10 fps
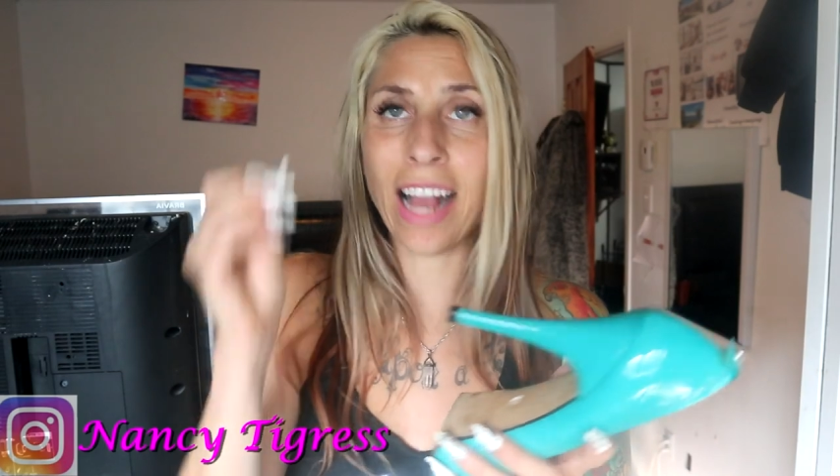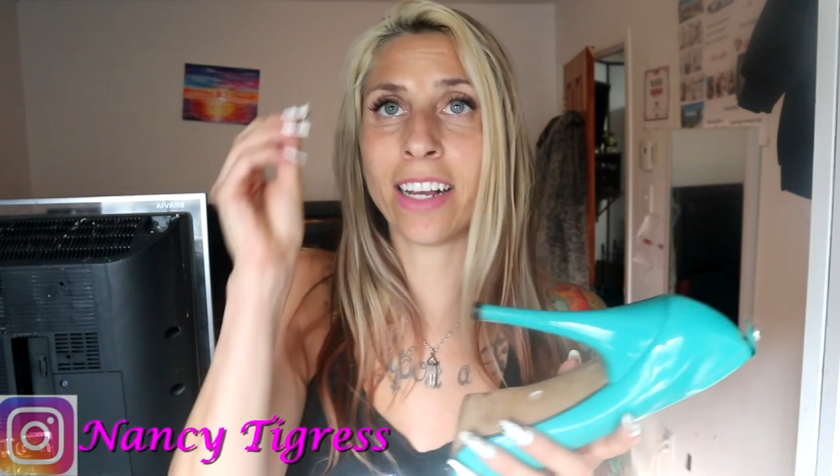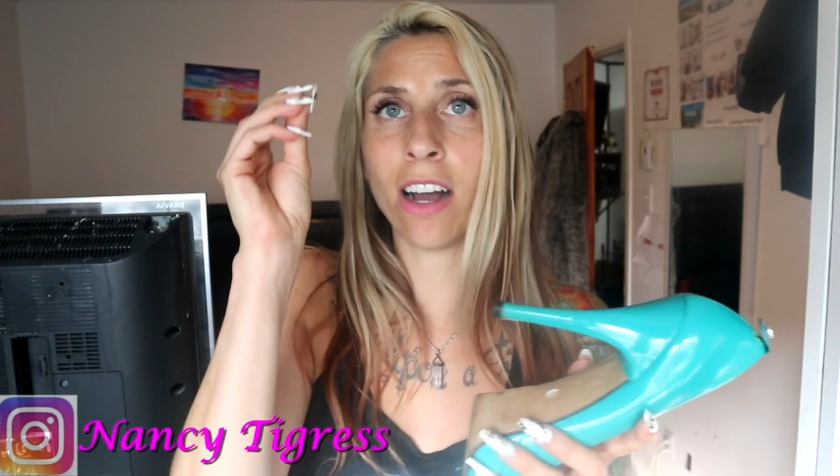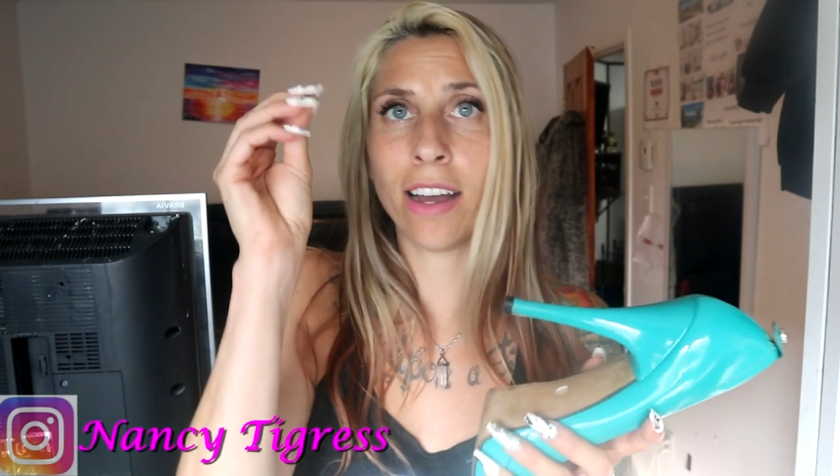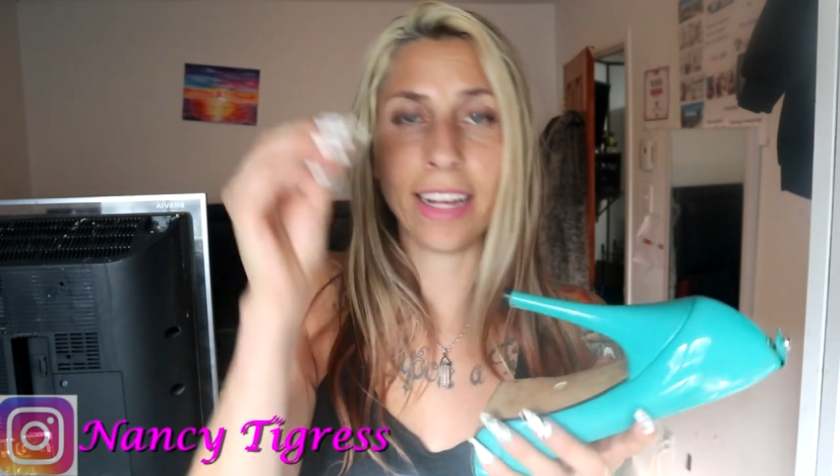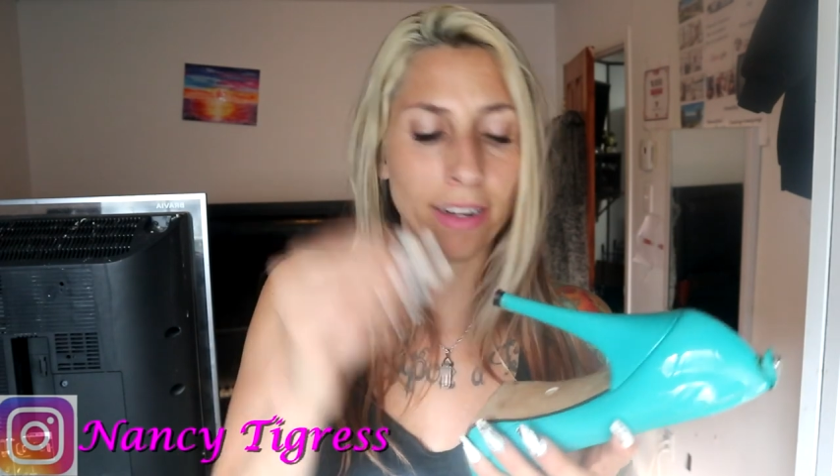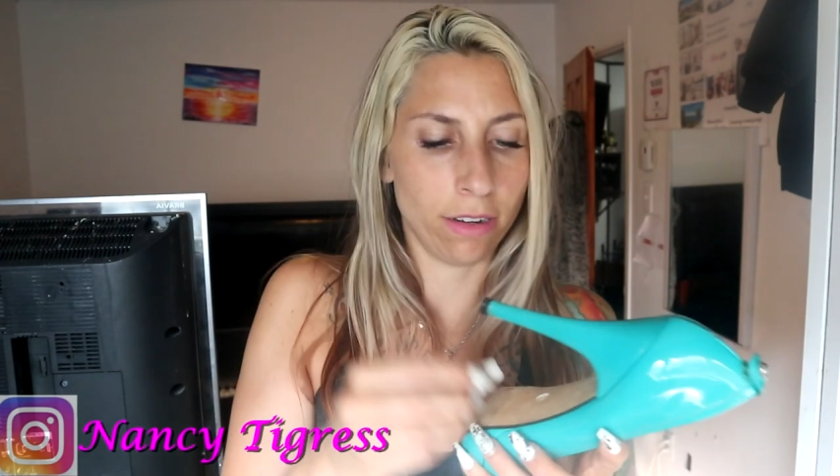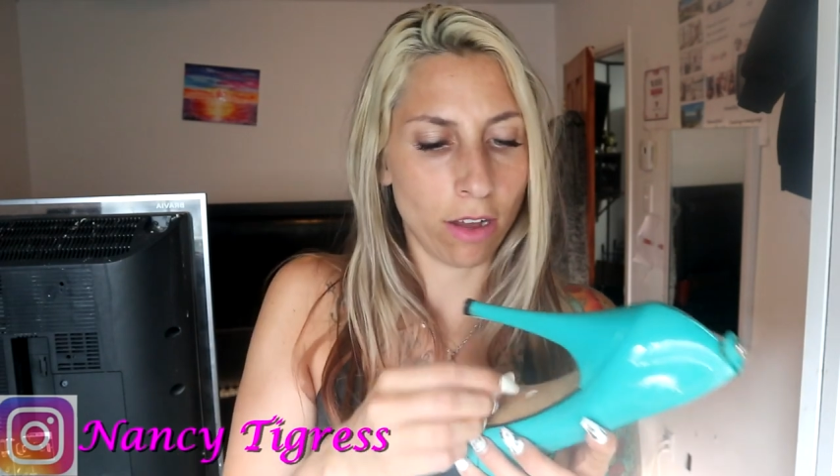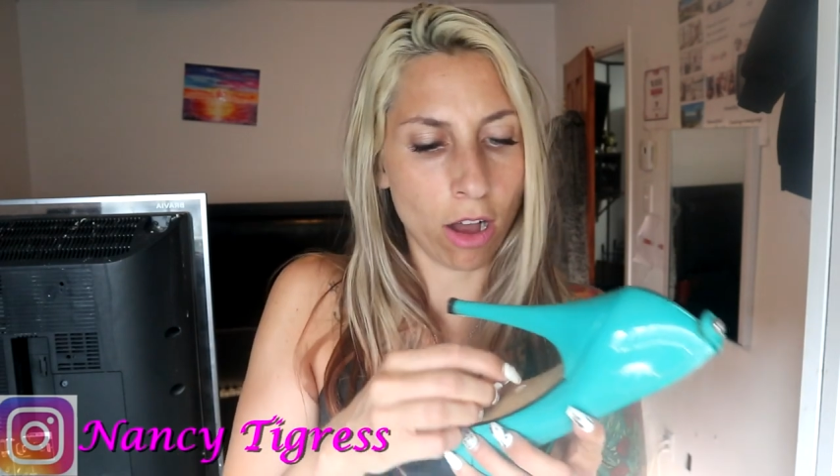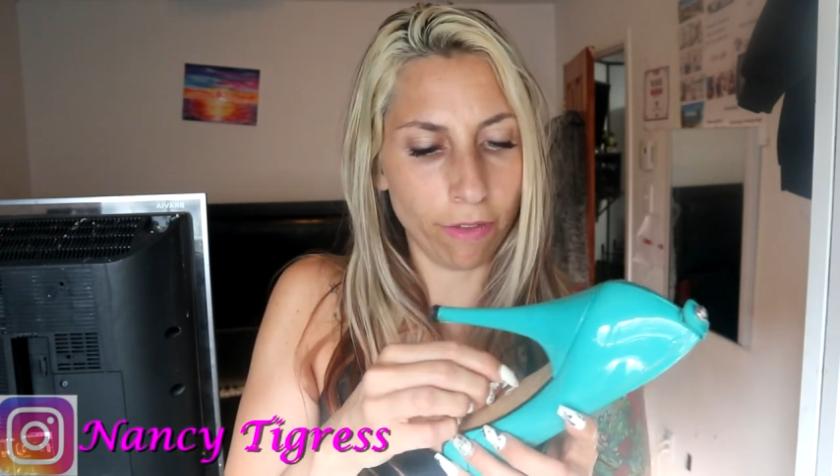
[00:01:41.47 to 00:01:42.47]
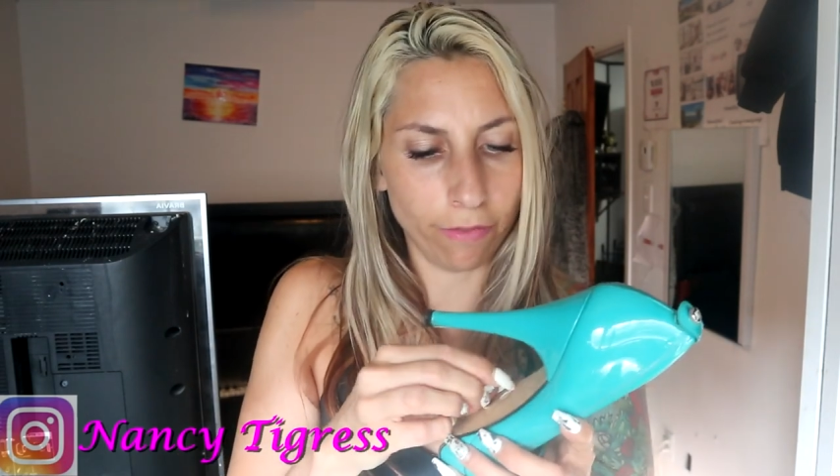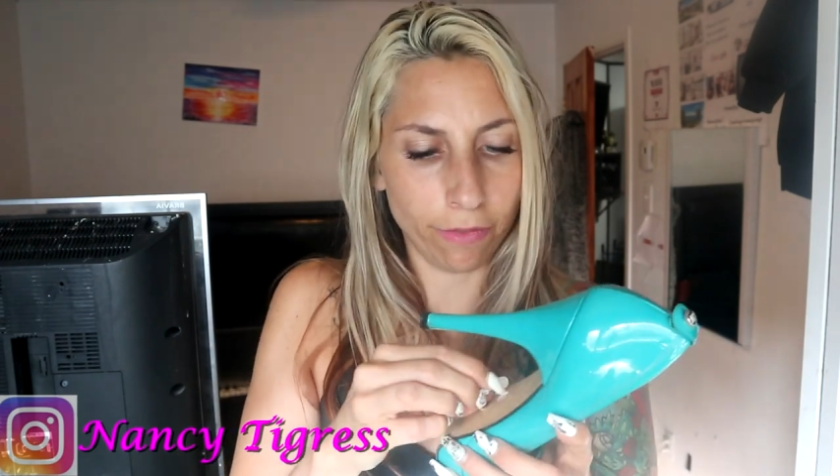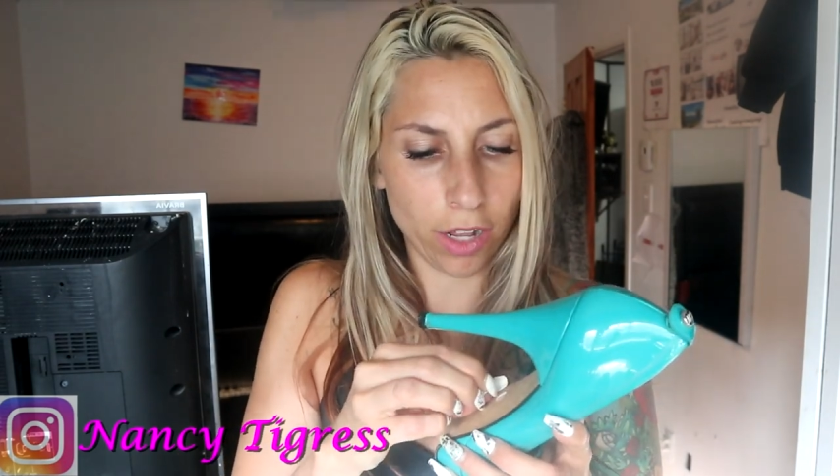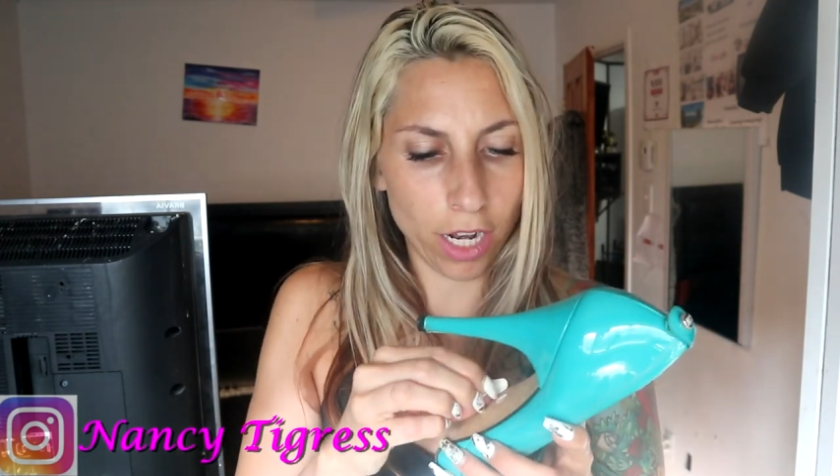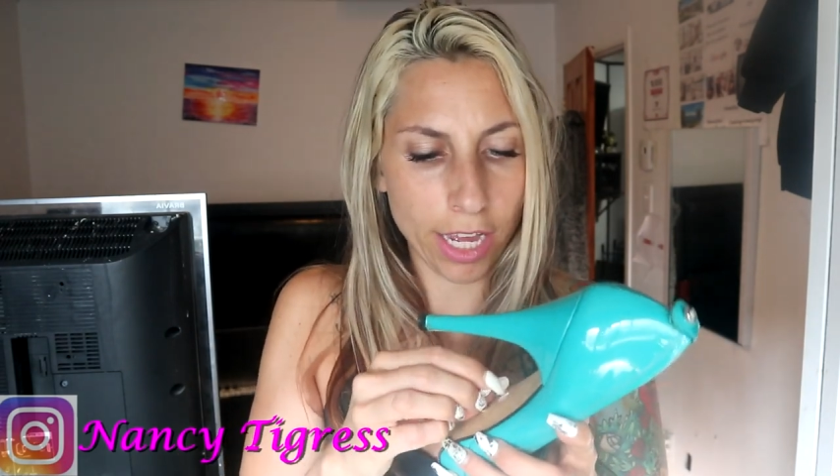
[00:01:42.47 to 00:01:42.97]
I got it off
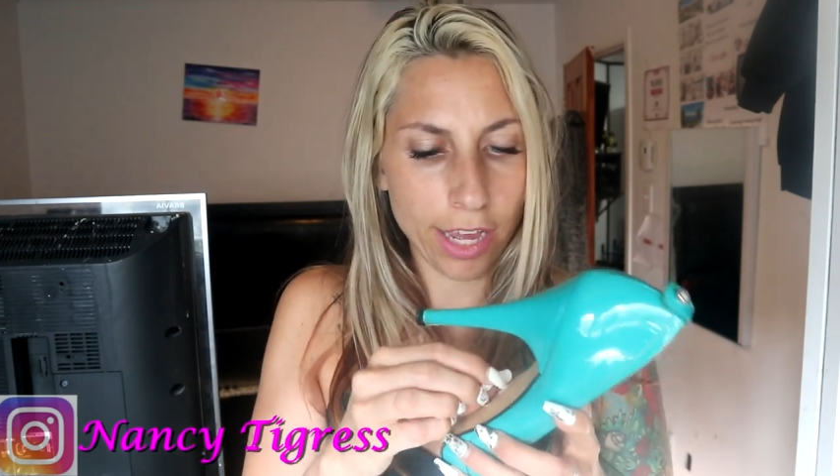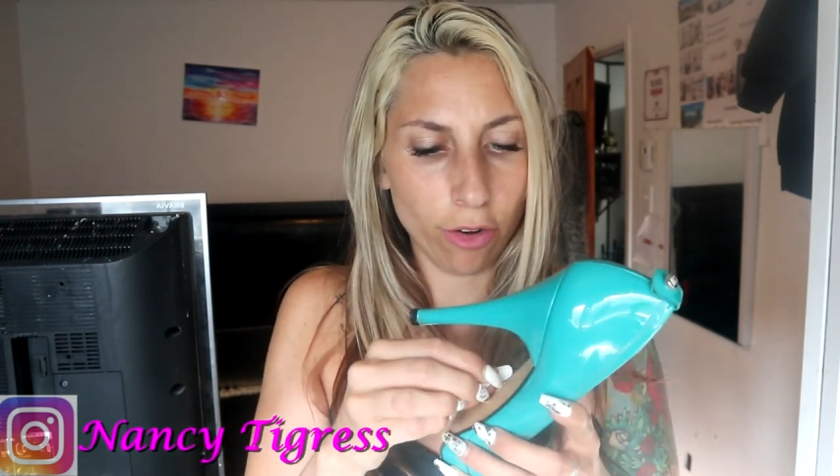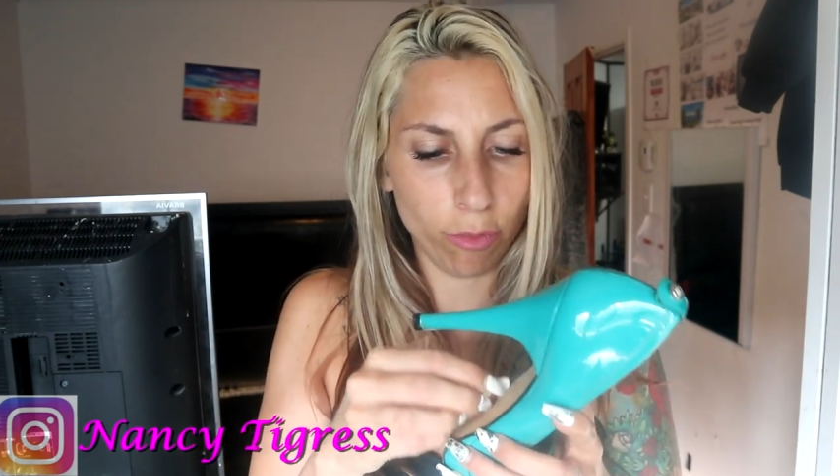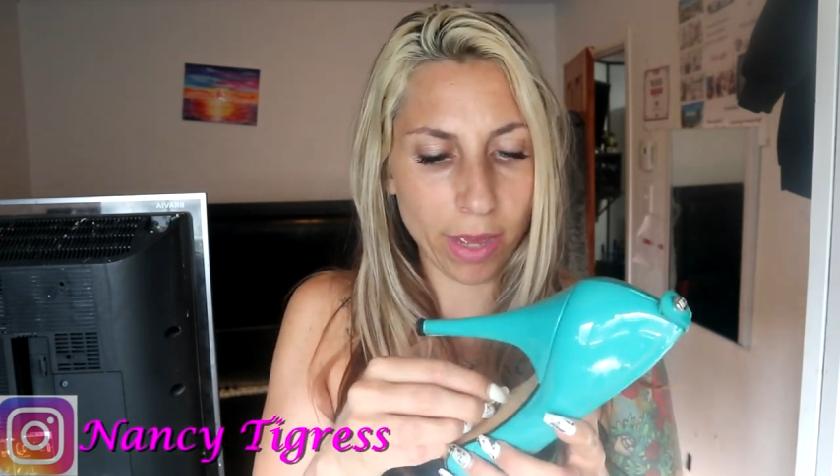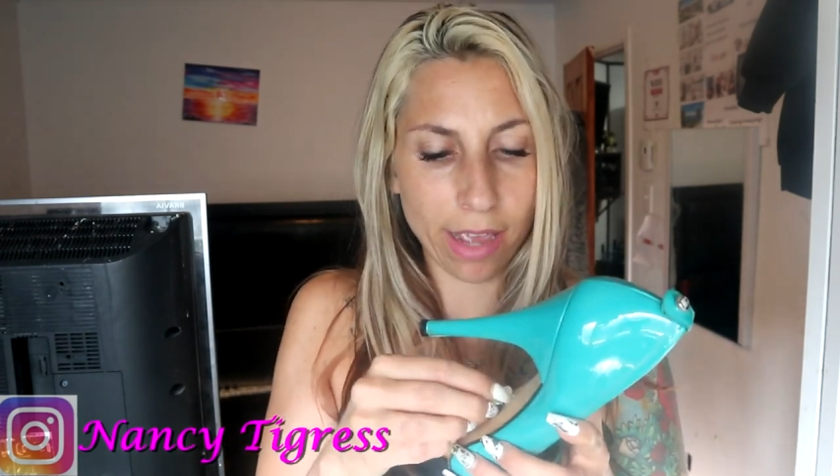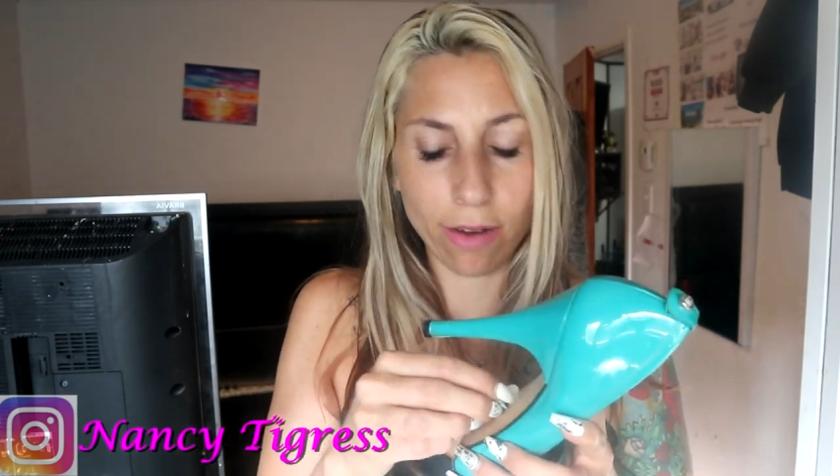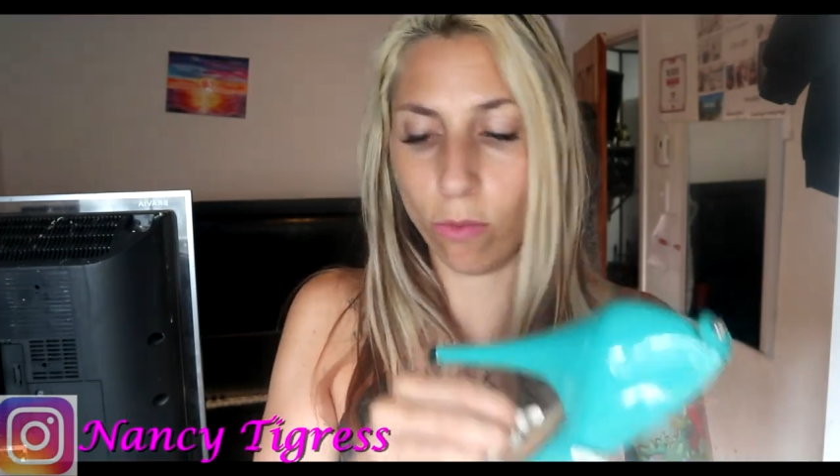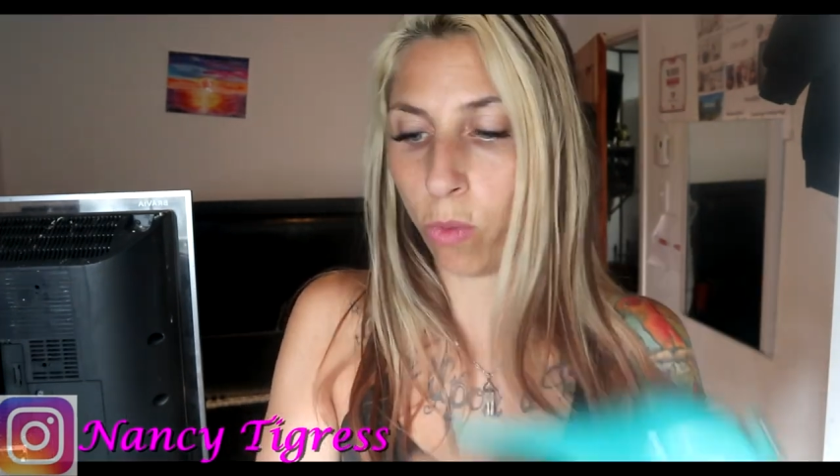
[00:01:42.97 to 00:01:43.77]
a little bit.